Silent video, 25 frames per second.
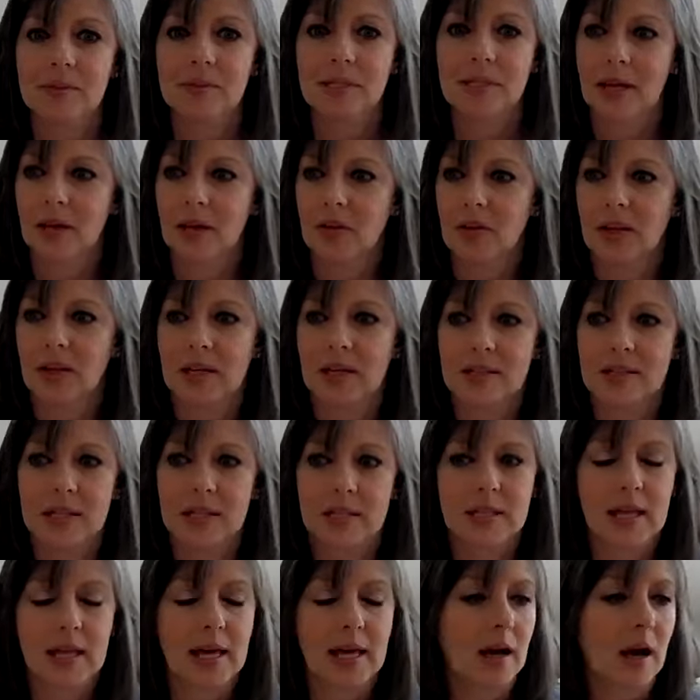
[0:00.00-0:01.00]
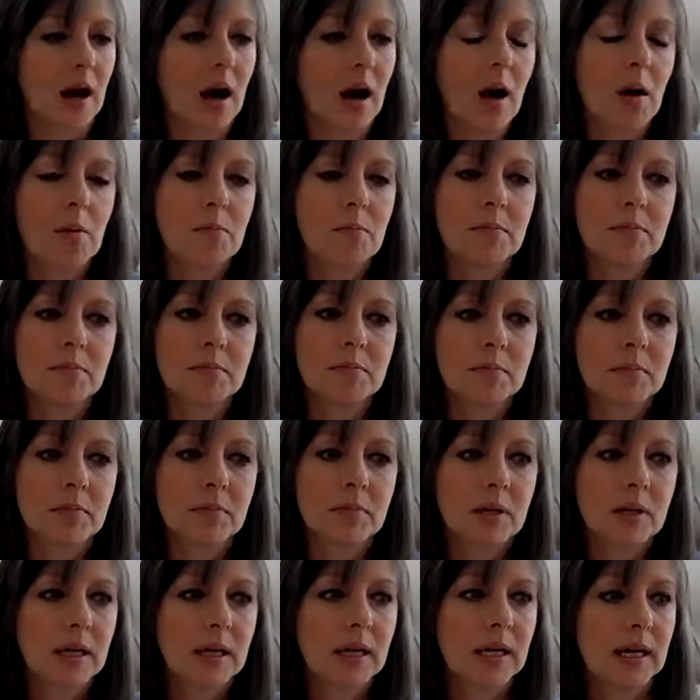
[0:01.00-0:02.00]
take things as they come
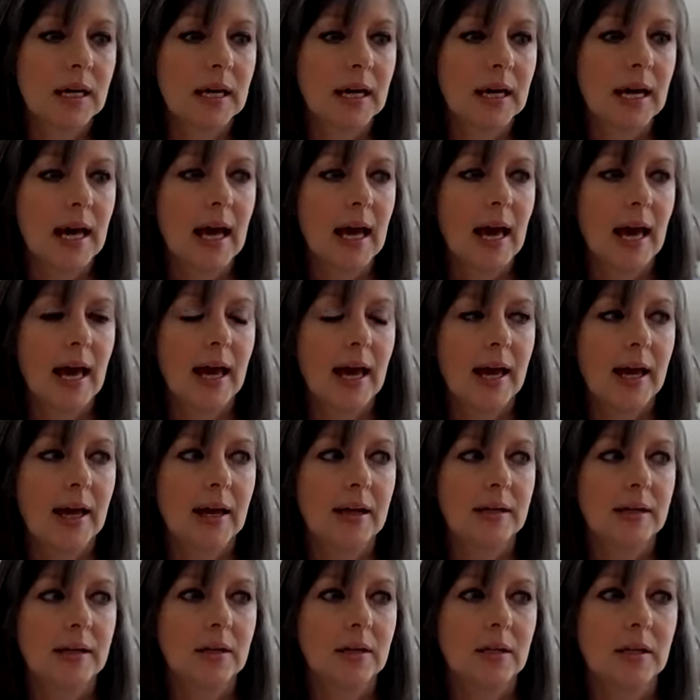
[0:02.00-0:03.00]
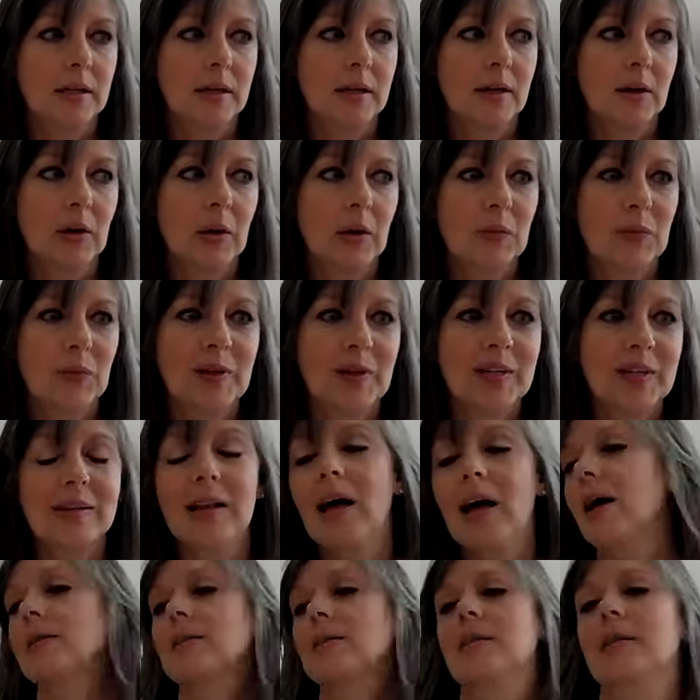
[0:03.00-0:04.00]
and
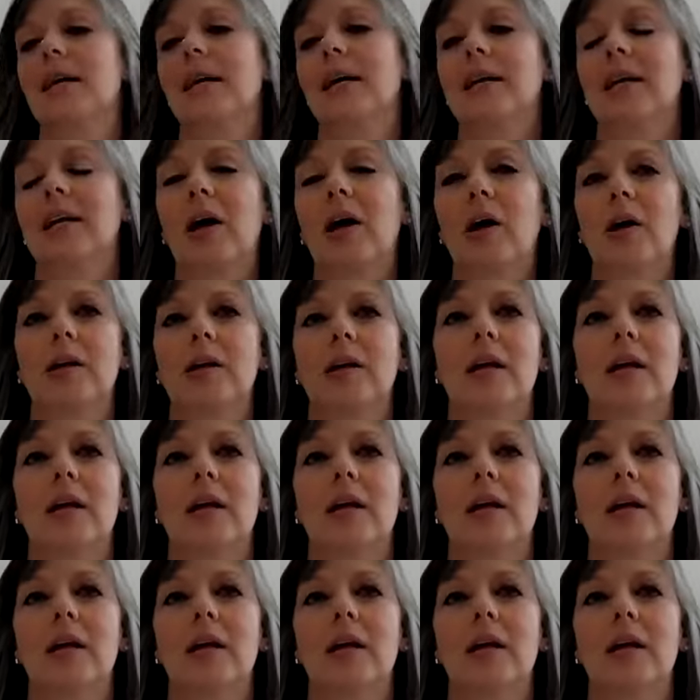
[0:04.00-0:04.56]
realize that